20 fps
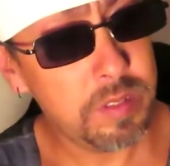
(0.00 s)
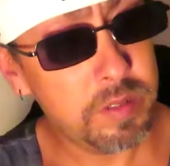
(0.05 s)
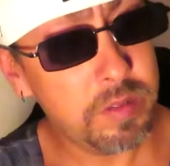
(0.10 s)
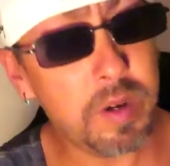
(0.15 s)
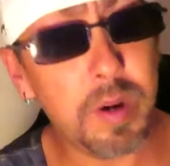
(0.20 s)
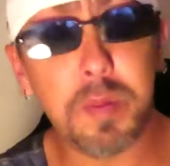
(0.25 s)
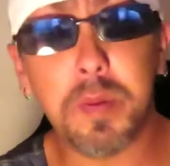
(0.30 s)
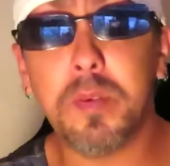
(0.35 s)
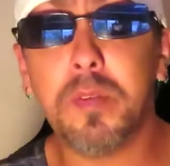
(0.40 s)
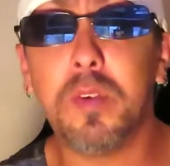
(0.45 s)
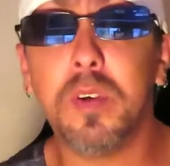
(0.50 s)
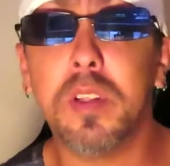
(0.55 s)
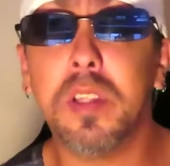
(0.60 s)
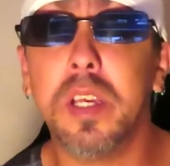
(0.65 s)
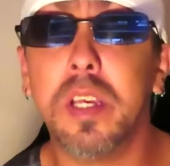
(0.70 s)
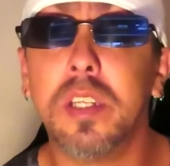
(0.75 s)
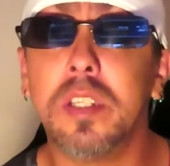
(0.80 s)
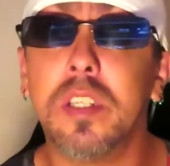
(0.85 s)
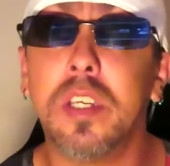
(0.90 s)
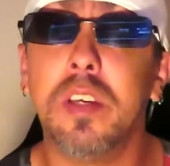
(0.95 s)
right before
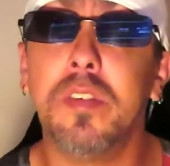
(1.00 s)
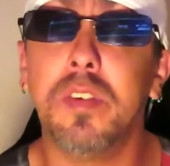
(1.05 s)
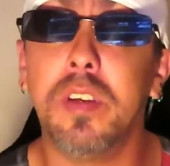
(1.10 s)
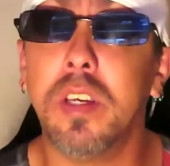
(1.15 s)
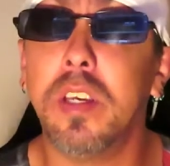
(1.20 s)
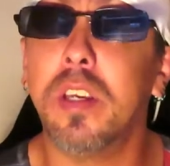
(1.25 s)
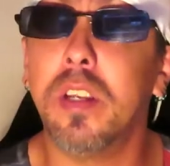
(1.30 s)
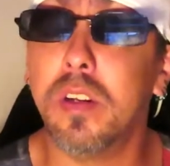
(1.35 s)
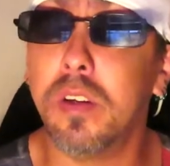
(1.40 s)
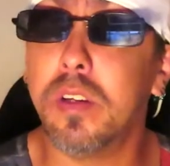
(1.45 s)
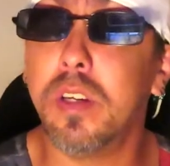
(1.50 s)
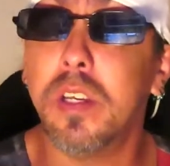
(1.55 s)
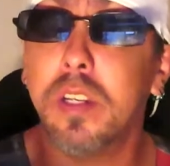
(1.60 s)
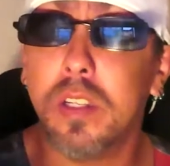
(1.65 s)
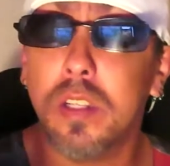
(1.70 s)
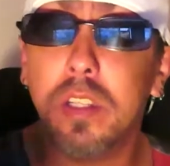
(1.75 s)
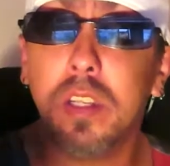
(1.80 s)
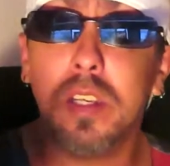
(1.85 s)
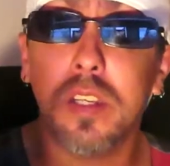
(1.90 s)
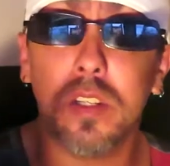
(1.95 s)
Thanksgiving, you know, getting
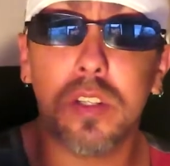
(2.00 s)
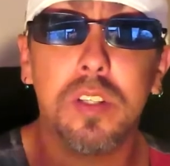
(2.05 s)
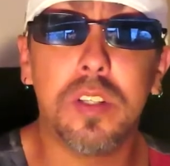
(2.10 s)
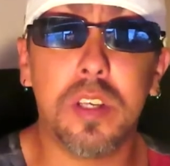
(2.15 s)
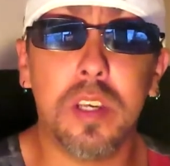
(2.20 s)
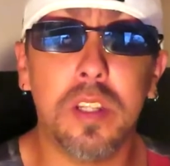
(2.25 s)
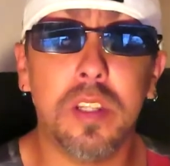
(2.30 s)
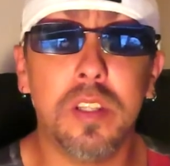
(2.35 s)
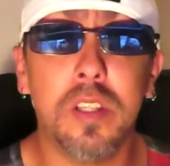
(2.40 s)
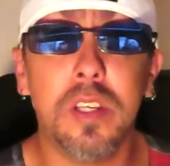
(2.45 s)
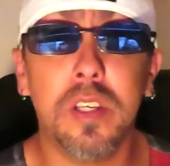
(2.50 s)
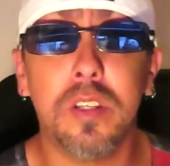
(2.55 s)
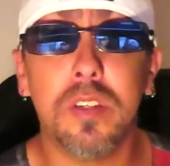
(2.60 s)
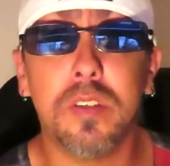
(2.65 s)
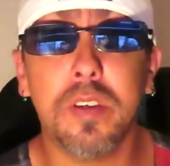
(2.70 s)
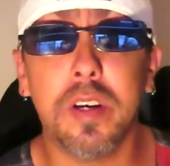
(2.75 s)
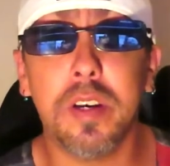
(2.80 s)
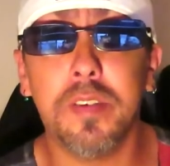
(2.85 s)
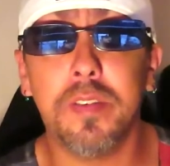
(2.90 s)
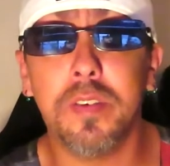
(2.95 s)
things getting things
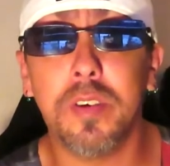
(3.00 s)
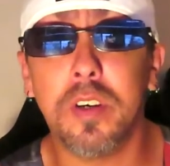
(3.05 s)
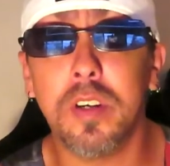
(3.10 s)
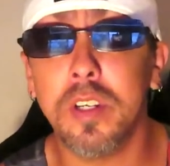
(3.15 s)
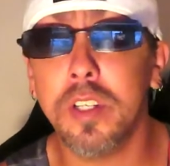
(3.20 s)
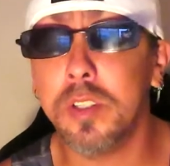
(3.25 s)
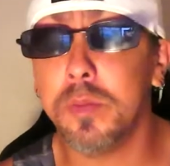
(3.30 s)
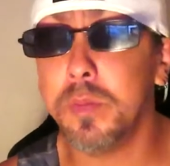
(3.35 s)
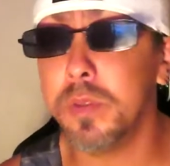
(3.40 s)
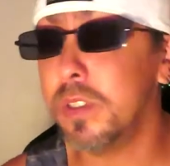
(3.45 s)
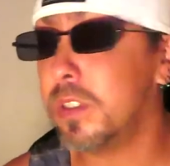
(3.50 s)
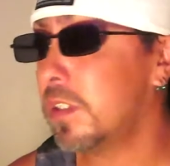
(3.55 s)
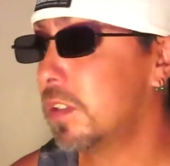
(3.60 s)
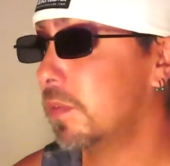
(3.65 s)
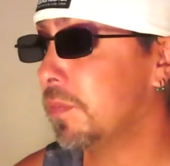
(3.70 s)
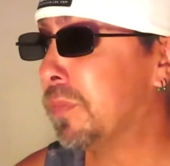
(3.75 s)
ready for Christmas.